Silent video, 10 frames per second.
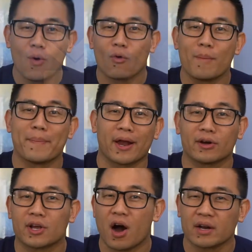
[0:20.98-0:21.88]
or
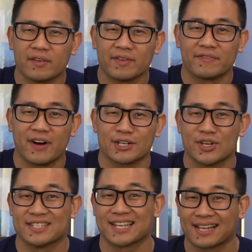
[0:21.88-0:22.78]
impaired cognitive
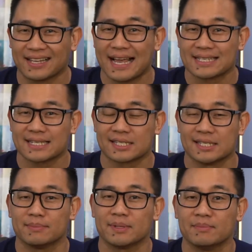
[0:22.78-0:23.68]
function is a classic
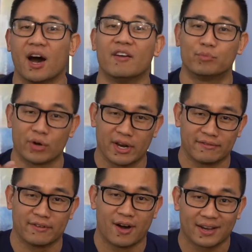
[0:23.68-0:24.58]
symptom of brain
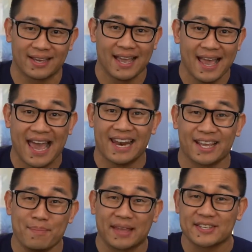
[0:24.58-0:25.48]
fog, and it
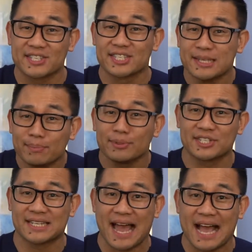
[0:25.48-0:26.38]
can make the
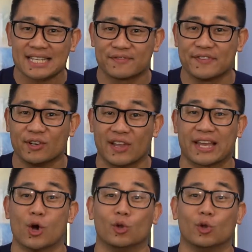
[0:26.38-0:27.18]
simplest tasks feel like